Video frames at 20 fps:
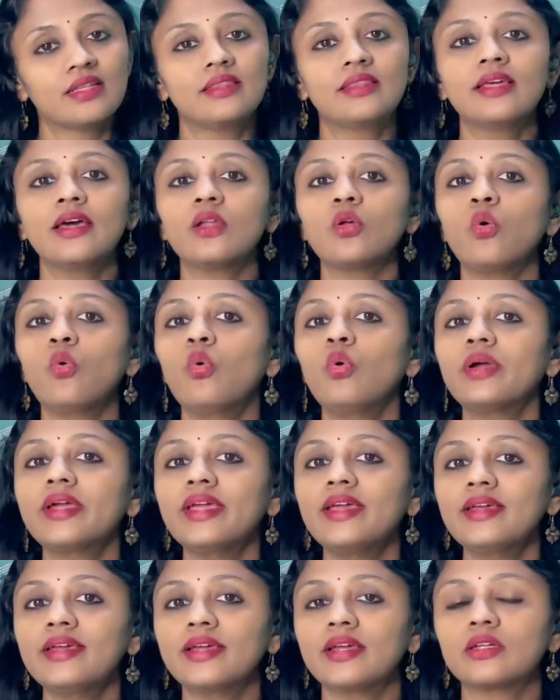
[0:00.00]
They are
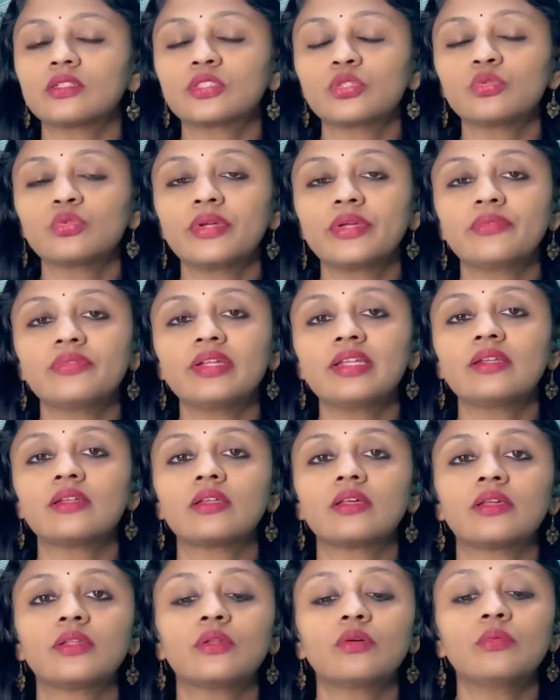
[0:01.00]
okay to
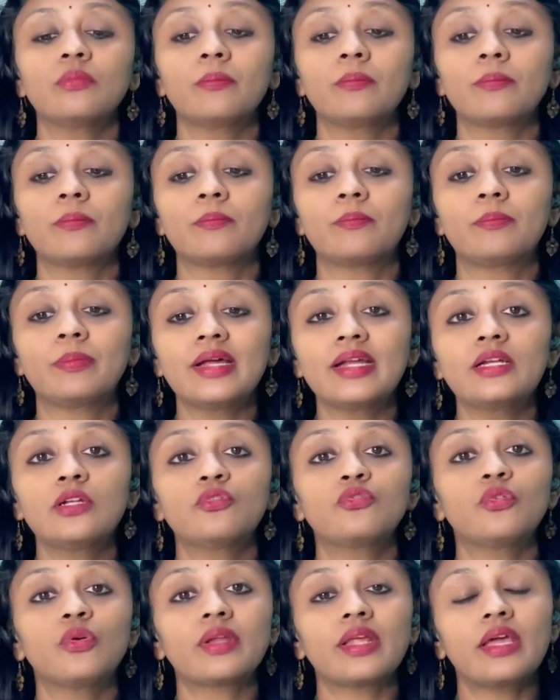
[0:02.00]
even bend
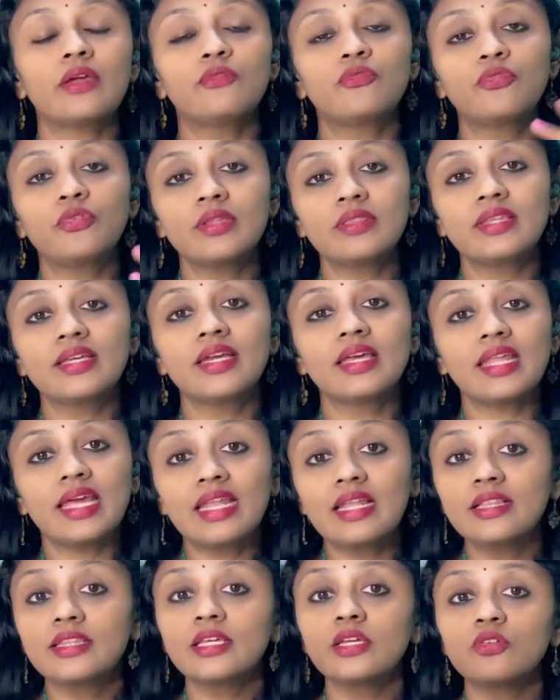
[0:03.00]
for everything and
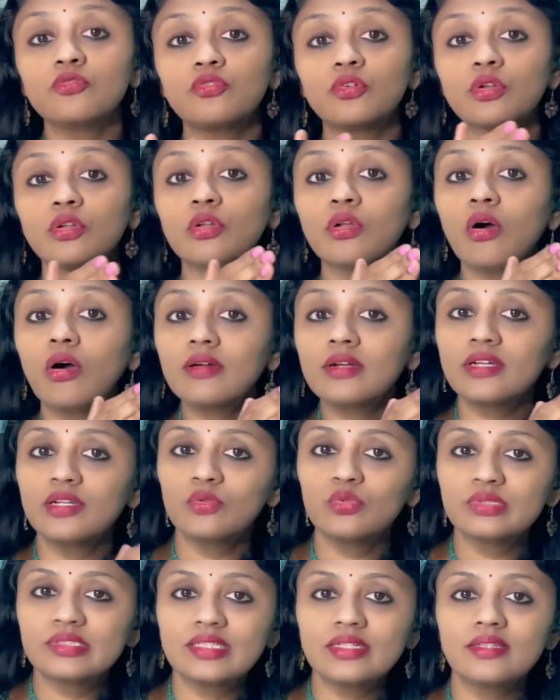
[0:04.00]
anything for not
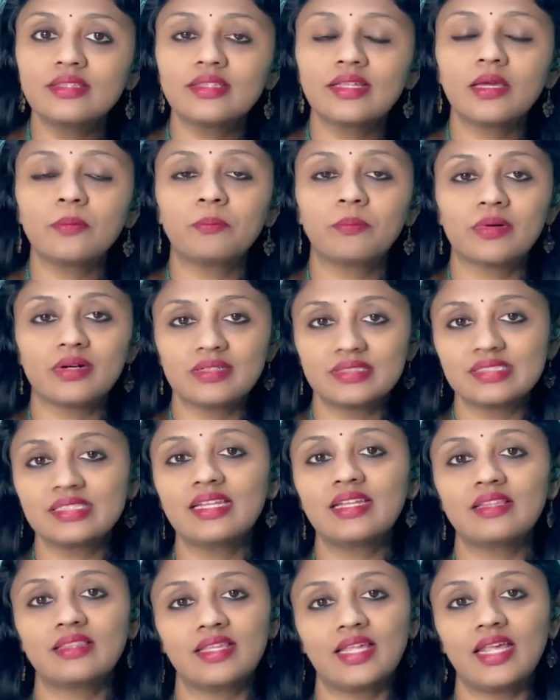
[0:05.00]
losing their
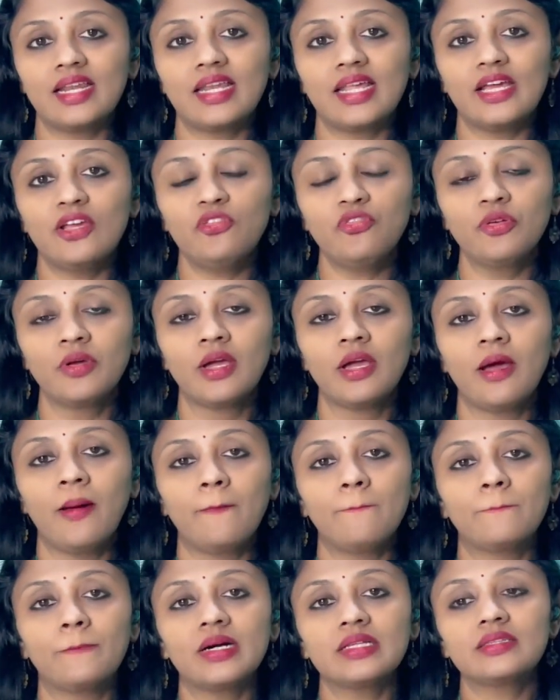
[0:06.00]
person in their life,
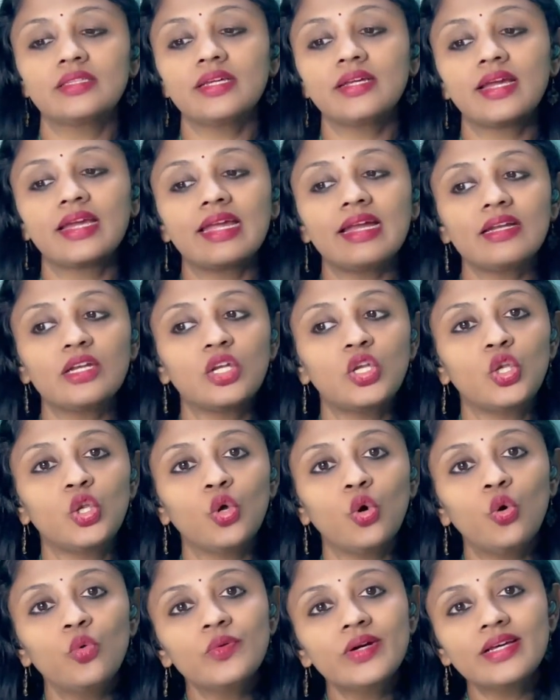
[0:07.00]
but they get
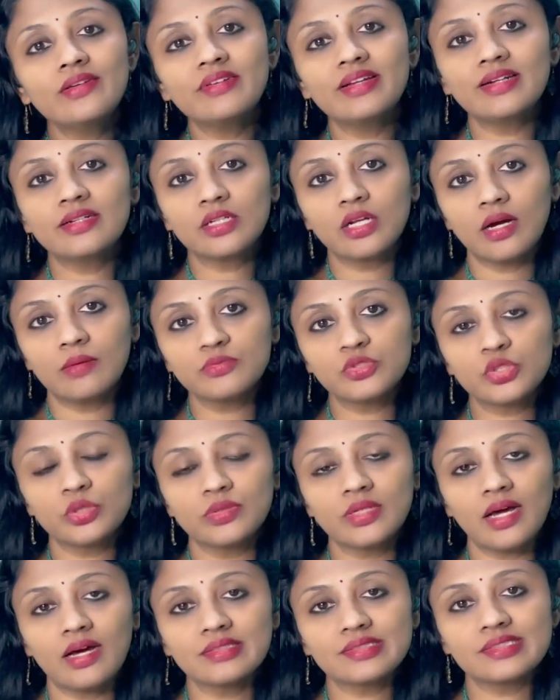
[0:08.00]
nowhere when it comes to
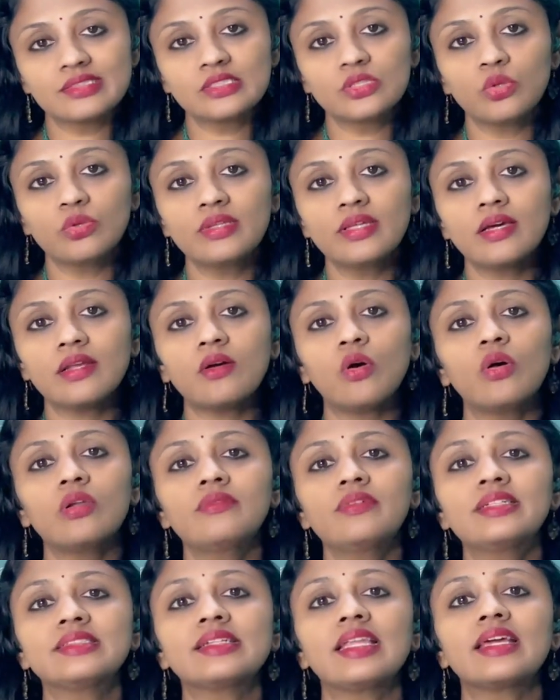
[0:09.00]
tasks. So they are
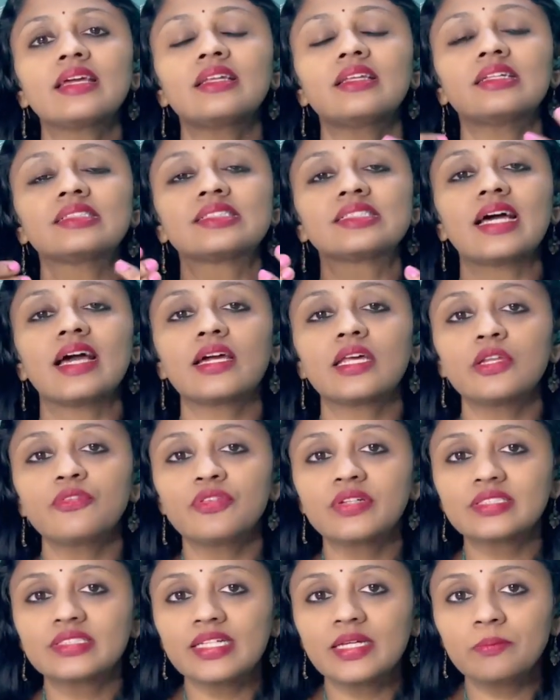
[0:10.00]
always like a
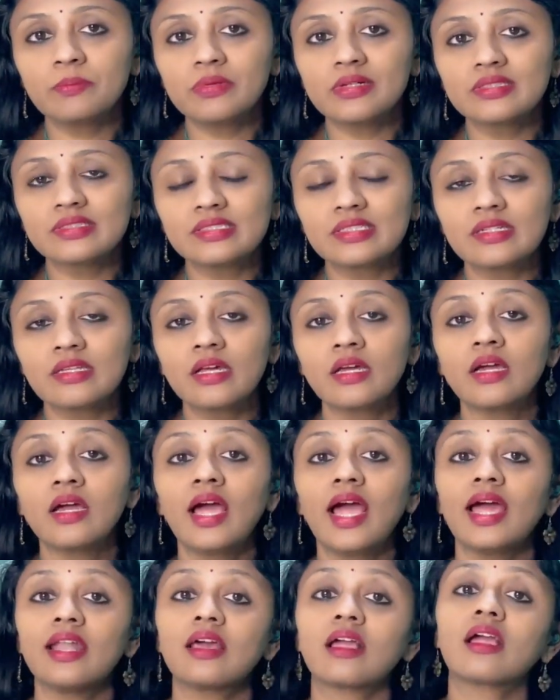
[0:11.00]
sacrificing person
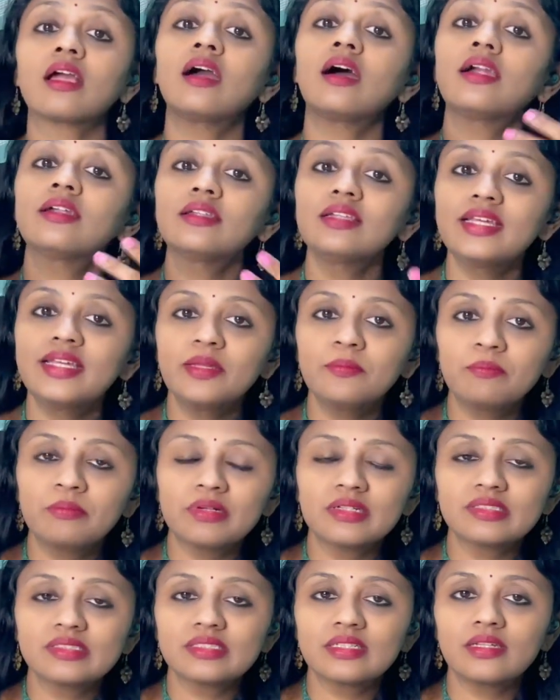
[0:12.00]
and a cuddling
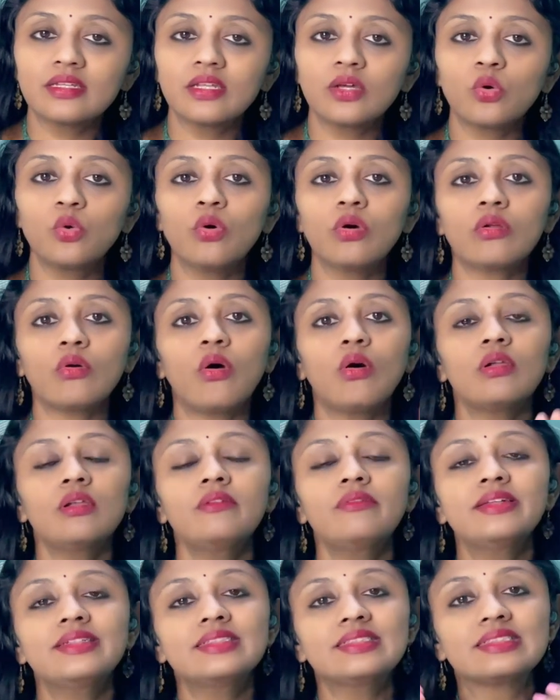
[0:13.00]
person, who are
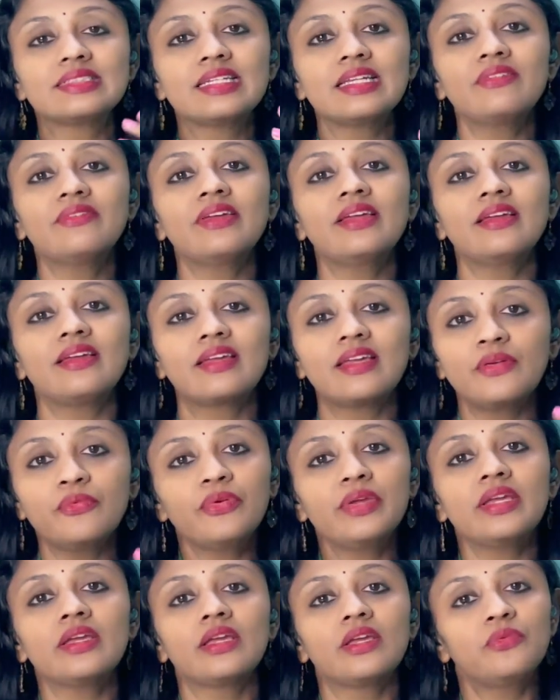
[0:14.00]
always giving
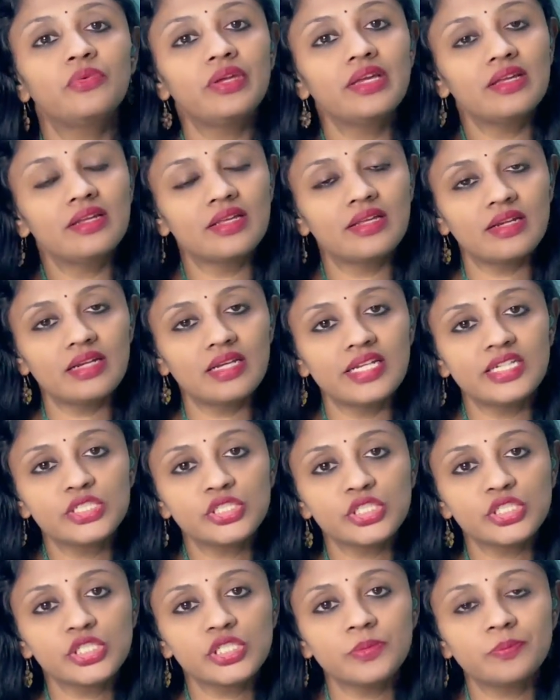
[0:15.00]
in a
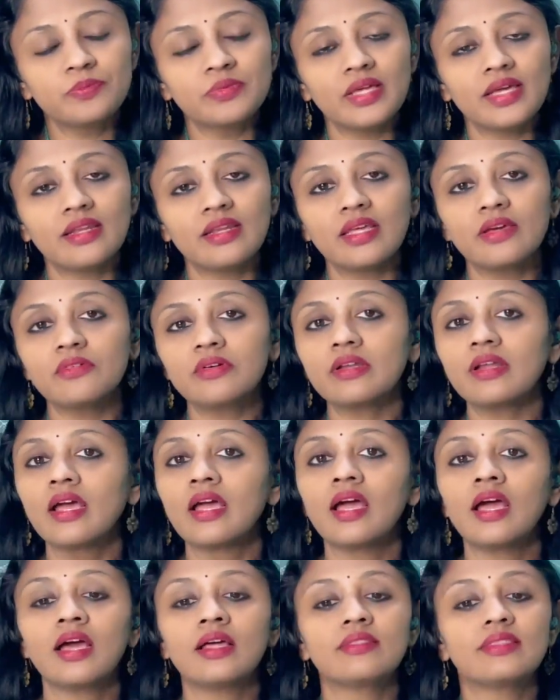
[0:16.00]
relationship. They are never
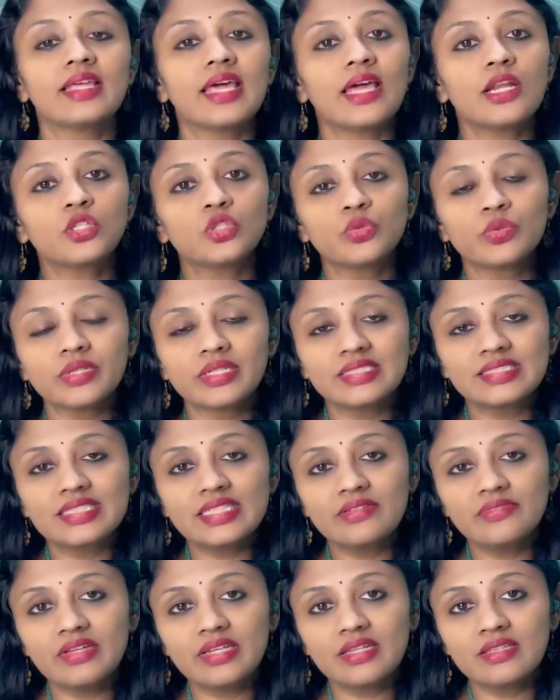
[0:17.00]
there to
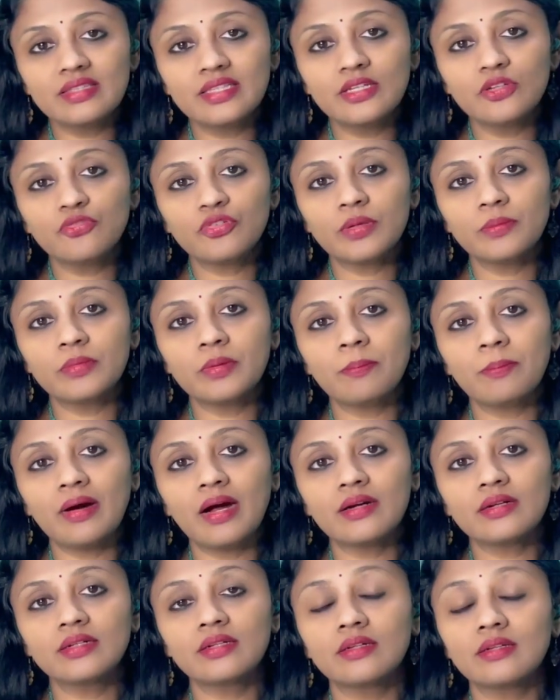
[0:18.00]
receive anything from a
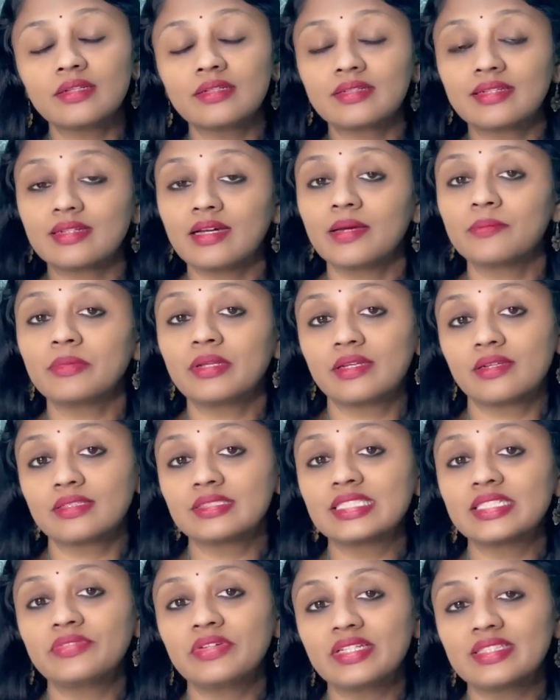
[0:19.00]
partner. I mean,
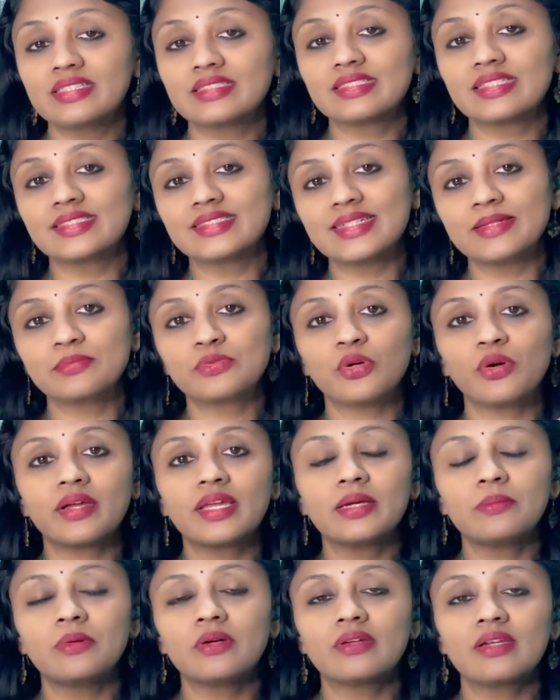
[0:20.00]
receiving in the sense I'm
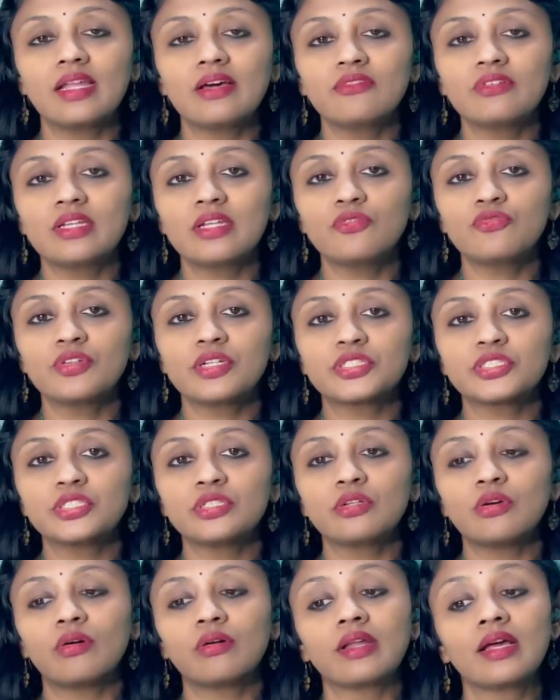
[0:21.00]
talking about love and
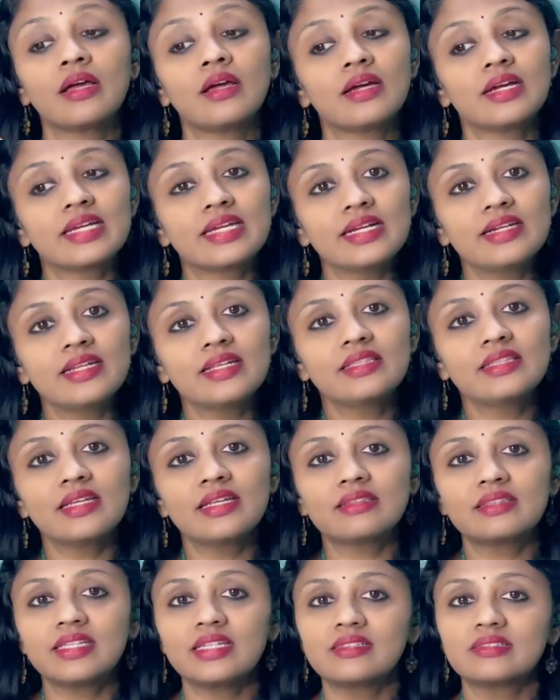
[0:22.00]
affection, or getting
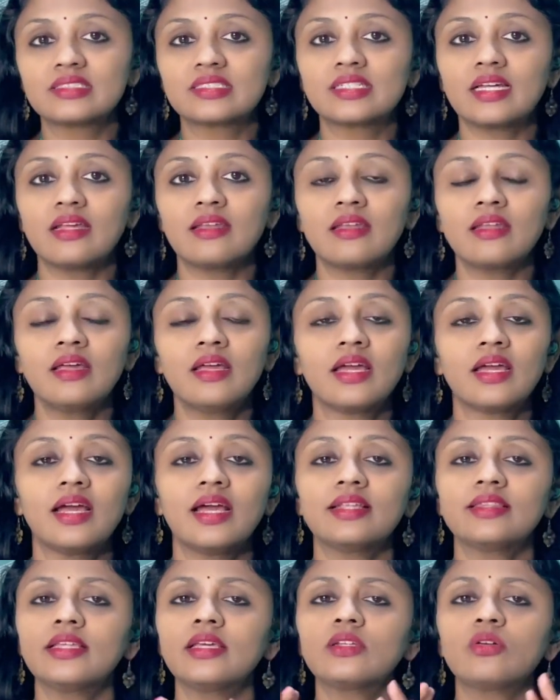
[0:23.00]
their things done,
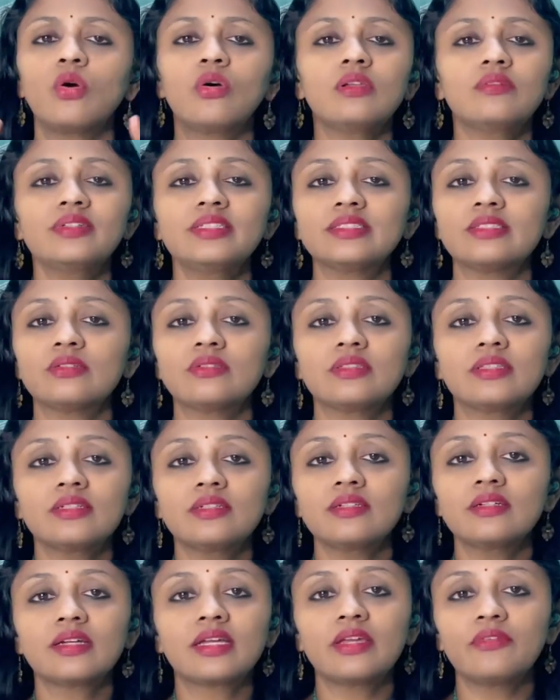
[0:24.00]
and they're always on
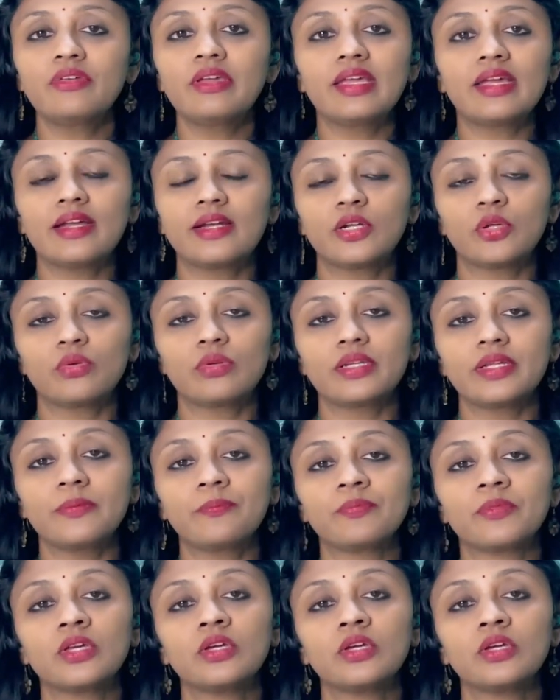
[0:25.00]
the giving end only.